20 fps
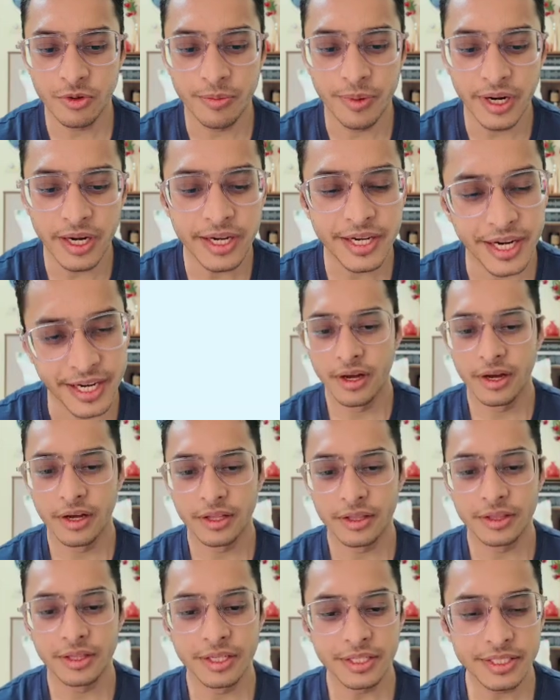to build.
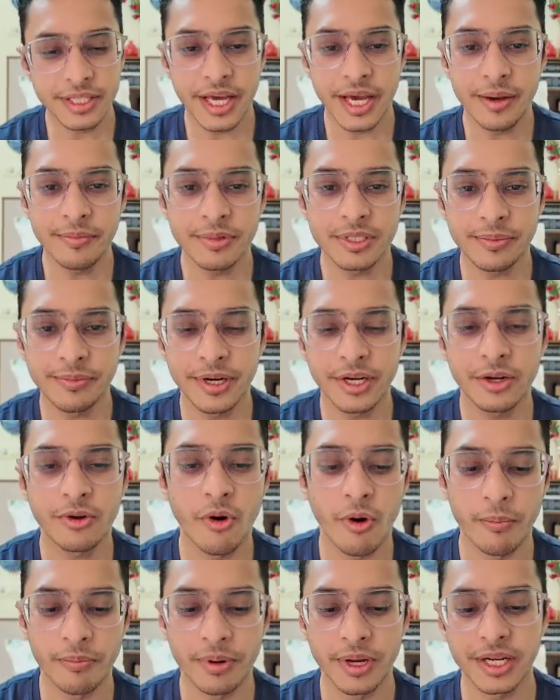This game is a bit
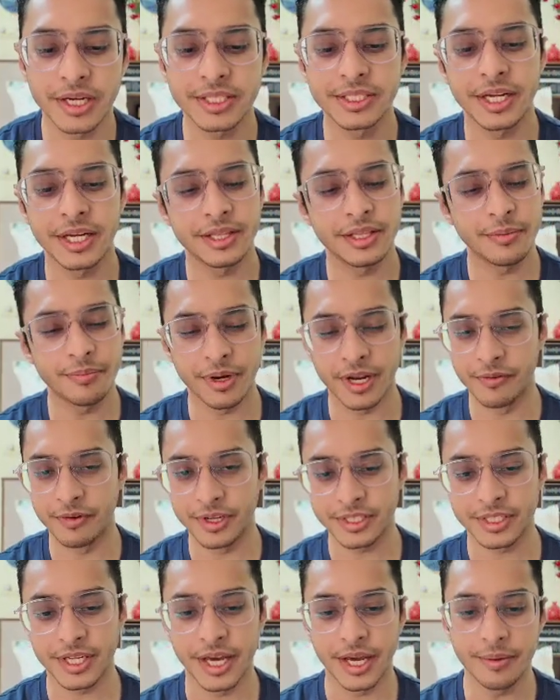complex than the
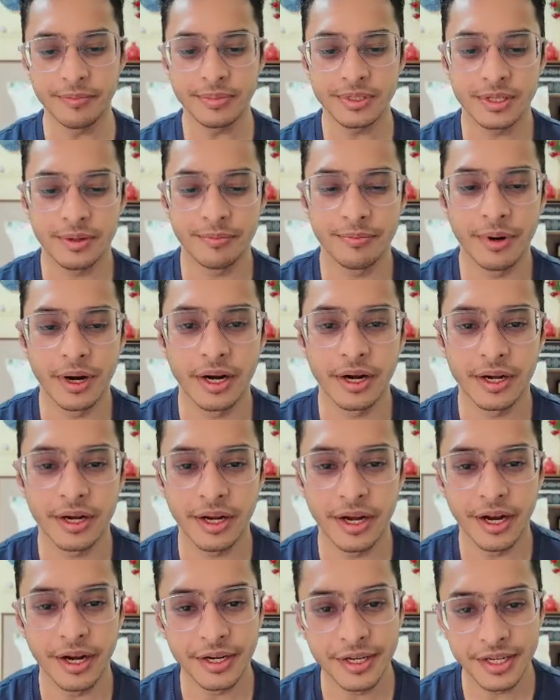previous games, but
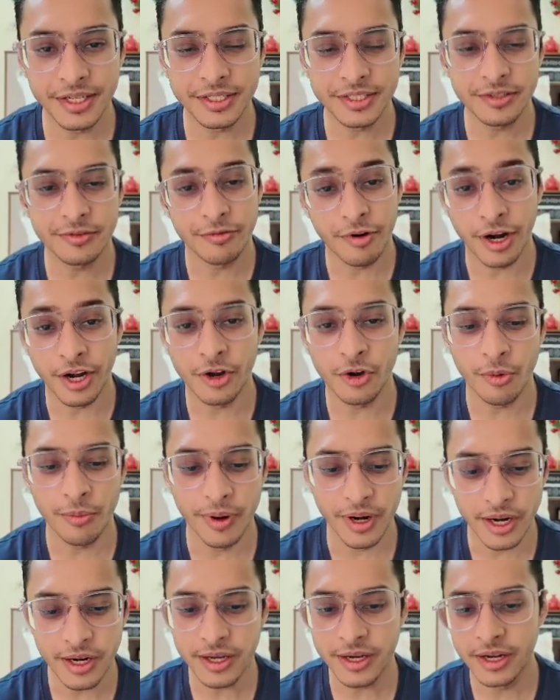it is fun to
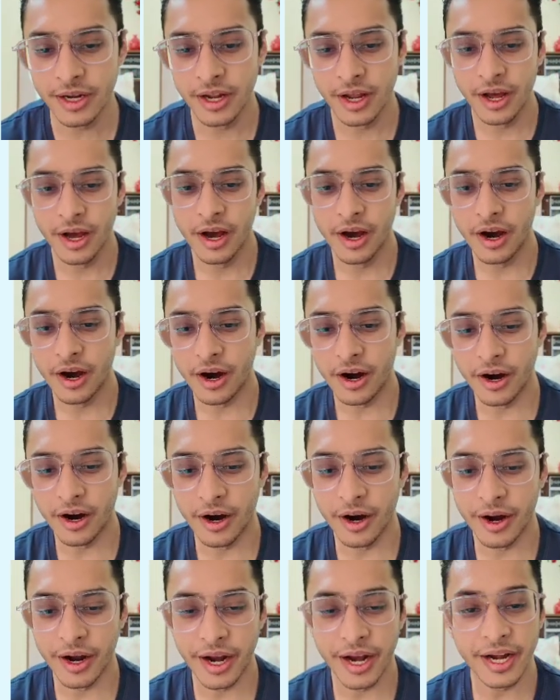build.
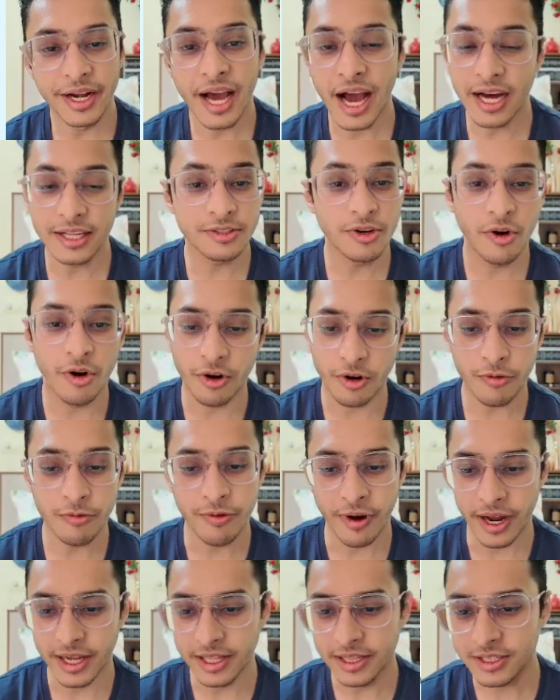It has a lot of
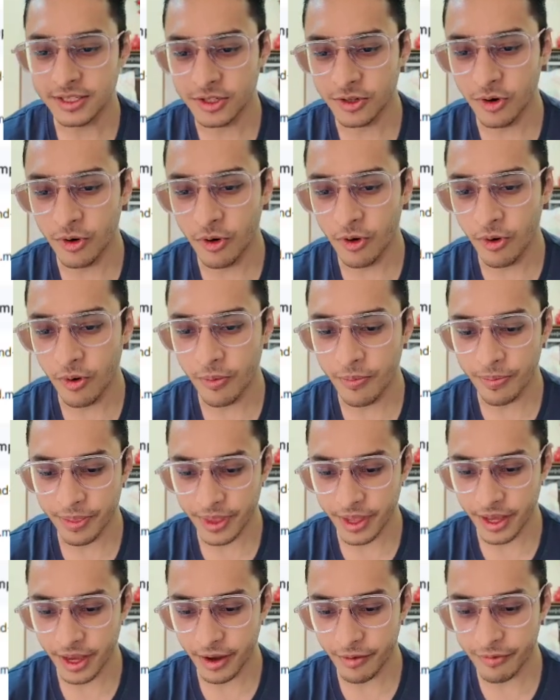files, so
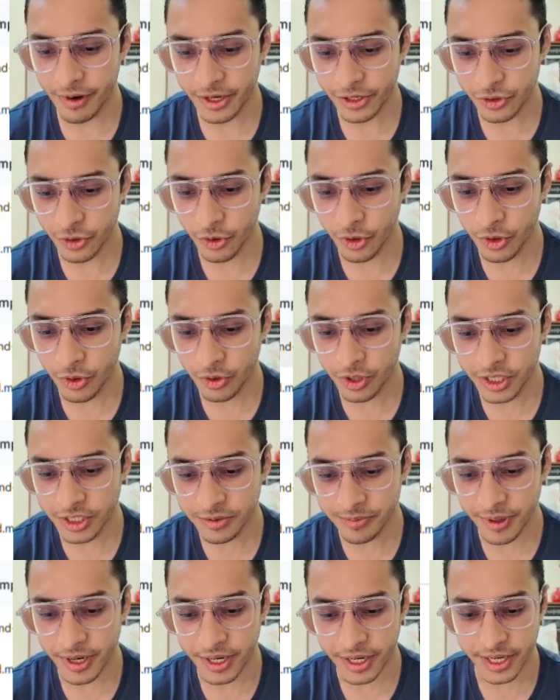if I show you
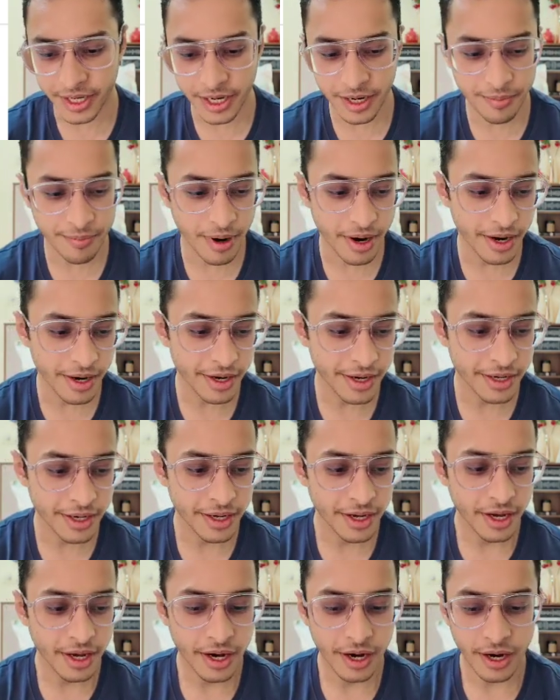this particular part
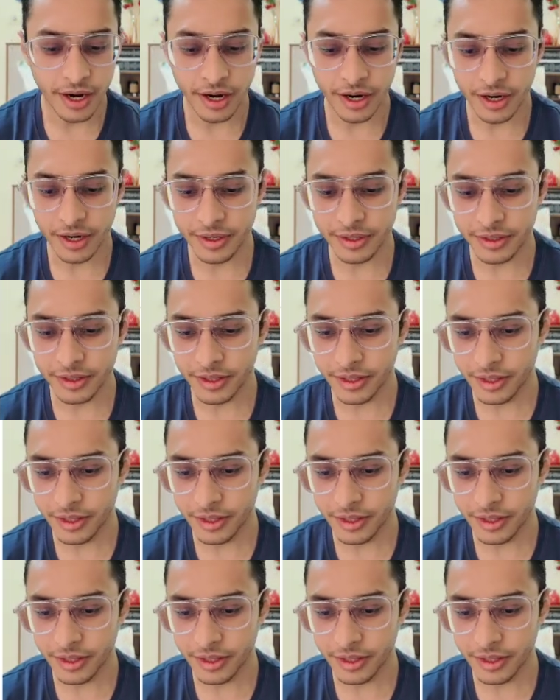uh,